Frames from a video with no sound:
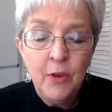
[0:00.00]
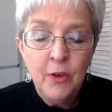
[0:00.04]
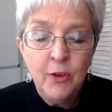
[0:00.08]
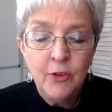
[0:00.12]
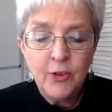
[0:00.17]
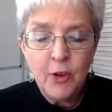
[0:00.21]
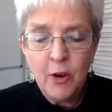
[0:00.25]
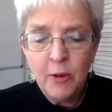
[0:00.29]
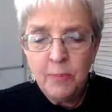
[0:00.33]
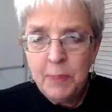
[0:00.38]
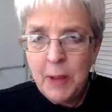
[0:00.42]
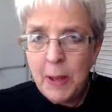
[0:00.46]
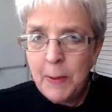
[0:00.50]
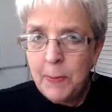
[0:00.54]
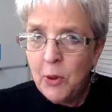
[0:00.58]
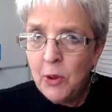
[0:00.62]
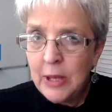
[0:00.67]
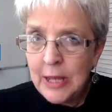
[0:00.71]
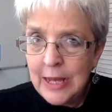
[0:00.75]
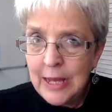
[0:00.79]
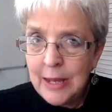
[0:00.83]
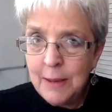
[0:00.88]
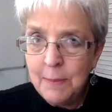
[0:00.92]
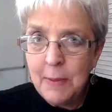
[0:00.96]
So if
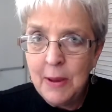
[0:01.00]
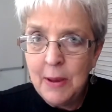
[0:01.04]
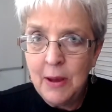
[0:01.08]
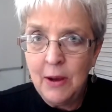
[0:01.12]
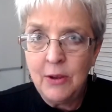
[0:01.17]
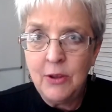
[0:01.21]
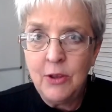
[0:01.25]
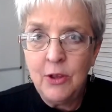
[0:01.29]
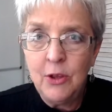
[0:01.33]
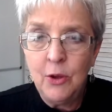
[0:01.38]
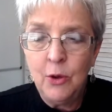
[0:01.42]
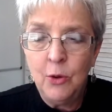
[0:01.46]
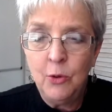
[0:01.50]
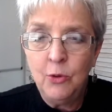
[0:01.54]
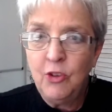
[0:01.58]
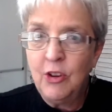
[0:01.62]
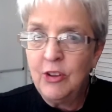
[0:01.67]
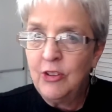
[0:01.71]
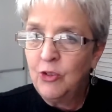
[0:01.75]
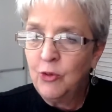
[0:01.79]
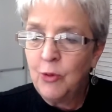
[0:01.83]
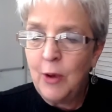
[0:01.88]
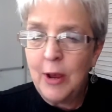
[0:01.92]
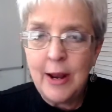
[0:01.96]
people email you
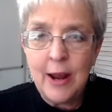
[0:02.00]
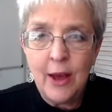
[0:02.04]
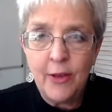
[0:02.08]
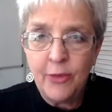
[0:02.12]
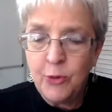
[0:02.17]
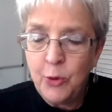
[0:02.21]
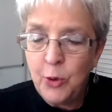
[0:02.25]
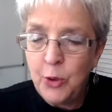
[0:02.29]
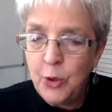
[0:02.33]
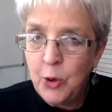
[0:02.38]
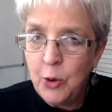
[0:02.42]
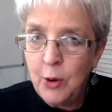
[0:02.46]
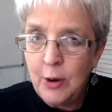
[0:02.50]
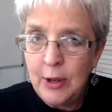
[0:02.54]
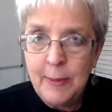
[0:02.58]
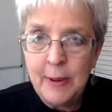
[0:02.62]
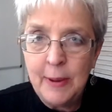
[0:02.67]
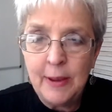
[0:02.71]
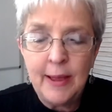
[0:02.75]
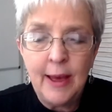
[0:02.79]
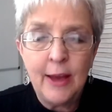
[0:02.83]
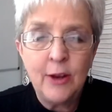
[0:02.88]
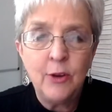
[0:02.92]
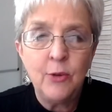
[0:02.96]
just straight out through your
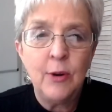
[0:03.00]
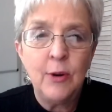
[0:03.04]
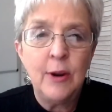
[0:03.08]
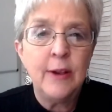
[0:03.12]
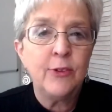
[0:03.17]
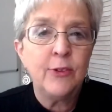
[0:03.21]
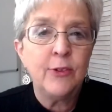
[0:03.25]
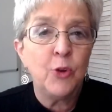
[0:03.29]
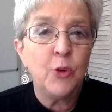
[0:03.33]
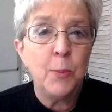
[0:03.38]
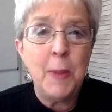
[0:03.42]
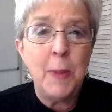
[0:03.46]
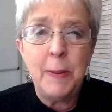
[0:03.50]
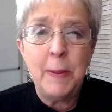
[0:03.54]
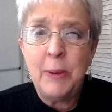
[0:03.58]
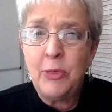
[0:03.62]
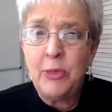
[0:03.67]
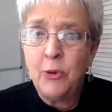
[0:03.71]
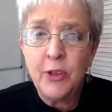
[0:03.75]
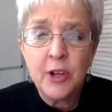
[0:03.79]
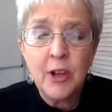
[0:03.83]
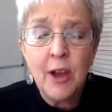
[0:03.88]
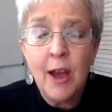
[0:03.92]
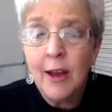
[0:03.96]
email address or maybe
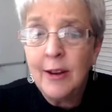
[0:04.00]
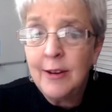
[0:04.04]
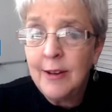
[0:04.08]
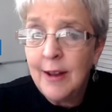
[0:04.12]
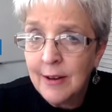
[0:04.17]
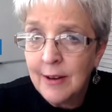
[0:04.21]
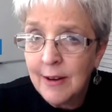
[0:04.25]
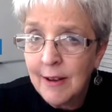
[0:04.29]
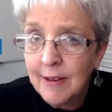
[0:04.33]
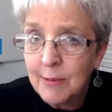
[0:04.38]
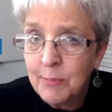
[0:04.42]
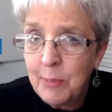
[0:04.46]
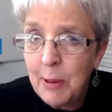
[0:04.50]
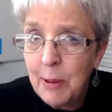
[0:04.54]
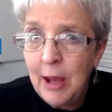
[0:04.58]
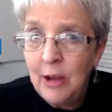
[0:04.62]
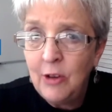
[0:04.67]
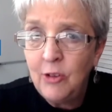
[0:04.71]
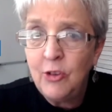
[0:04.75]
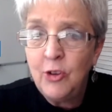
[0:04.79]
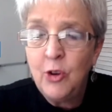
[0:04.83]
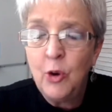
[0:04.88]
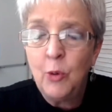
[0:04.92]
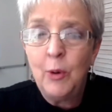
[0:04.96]
through the Contact Us
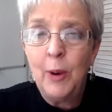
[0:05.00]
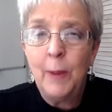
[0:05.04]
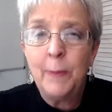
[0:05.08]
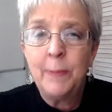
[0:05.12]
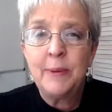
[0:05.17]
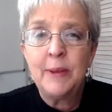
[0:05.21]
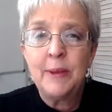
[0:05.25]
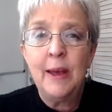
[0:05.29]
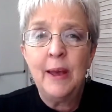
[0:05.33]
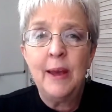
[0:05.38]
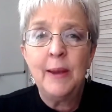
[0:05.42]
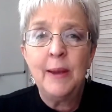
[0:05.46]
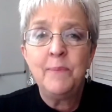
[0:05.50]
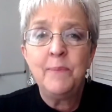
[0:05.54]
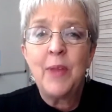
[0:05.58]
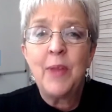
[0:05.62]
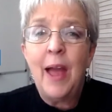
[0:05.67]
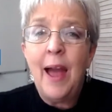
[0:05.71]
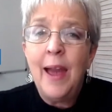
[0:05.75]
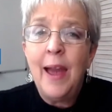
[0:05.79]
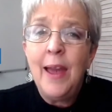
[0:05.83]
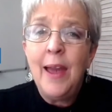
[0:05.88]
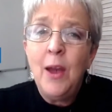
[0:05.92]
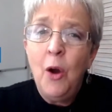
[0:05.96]
page on your website,
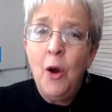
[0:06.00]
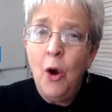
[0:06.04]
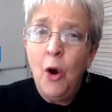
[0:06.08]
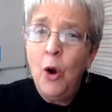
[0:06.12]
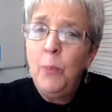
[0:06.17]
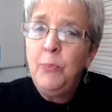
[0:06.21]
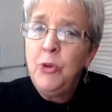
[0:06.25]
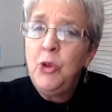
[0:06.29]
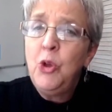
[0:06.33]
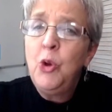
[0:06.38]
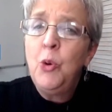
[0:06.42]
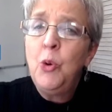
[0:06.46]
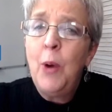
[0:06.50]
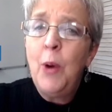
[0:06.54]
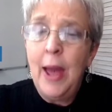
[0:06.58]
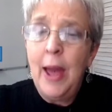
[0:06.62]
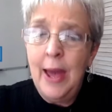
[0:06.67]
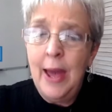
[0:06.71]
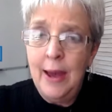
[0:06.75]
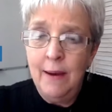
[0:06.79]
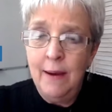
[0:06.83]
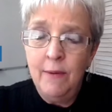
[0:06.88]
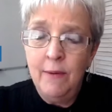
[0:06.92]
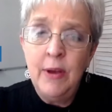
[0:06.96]
I hope you
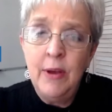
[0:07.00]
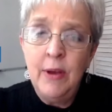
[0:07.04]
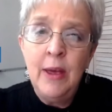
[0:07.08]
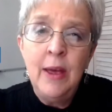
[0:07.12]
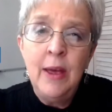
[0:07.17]
have